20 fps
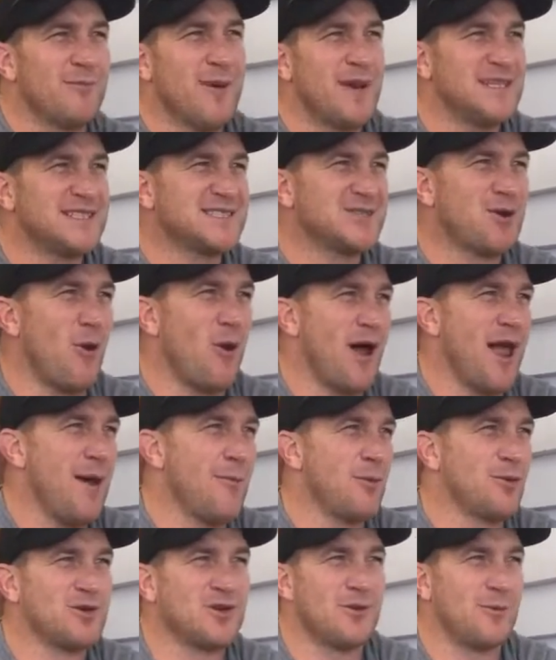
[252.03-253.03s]
beats Scott
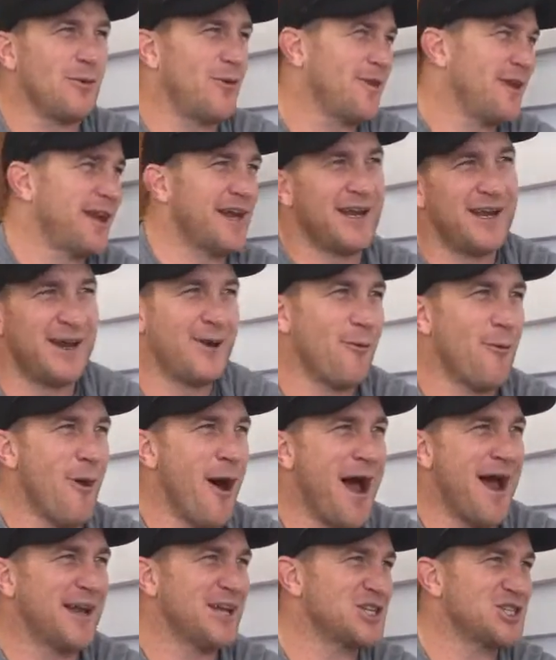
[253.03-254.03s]
Hamilton with an in and
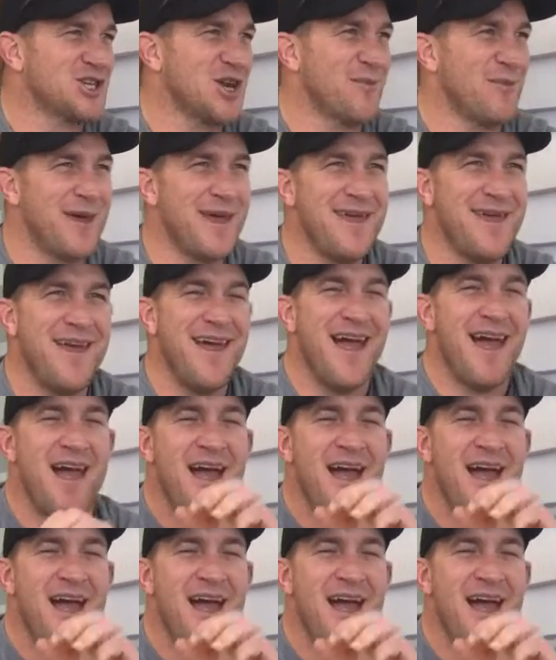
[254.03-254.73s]
away and a shimmy,